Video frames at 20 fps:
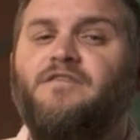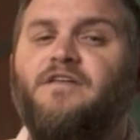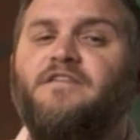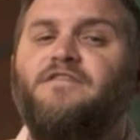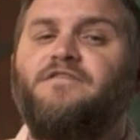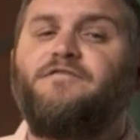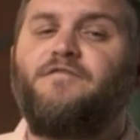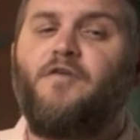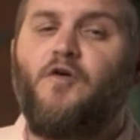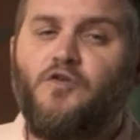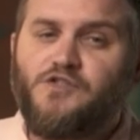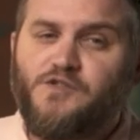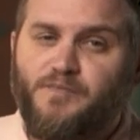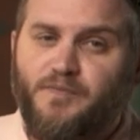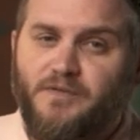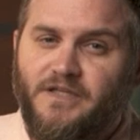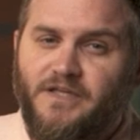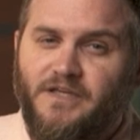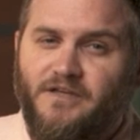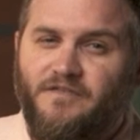a false
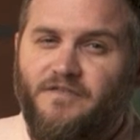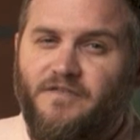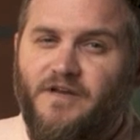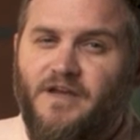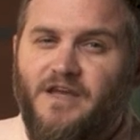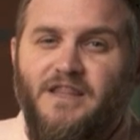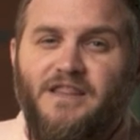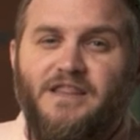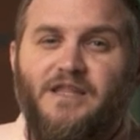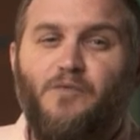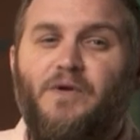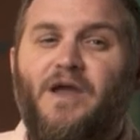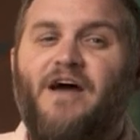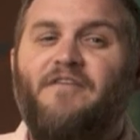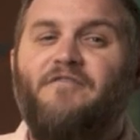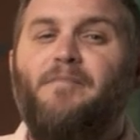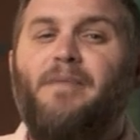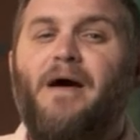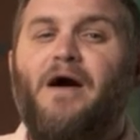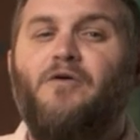belief that we
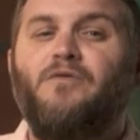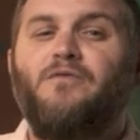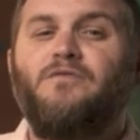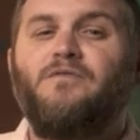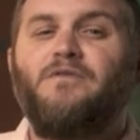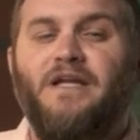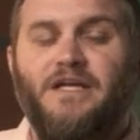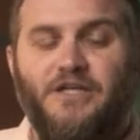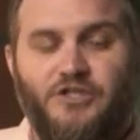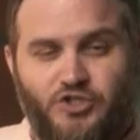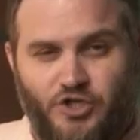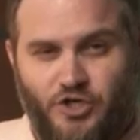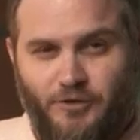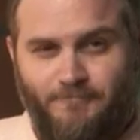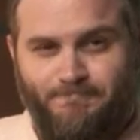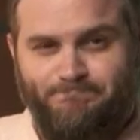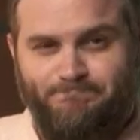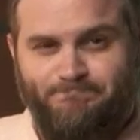have about nature,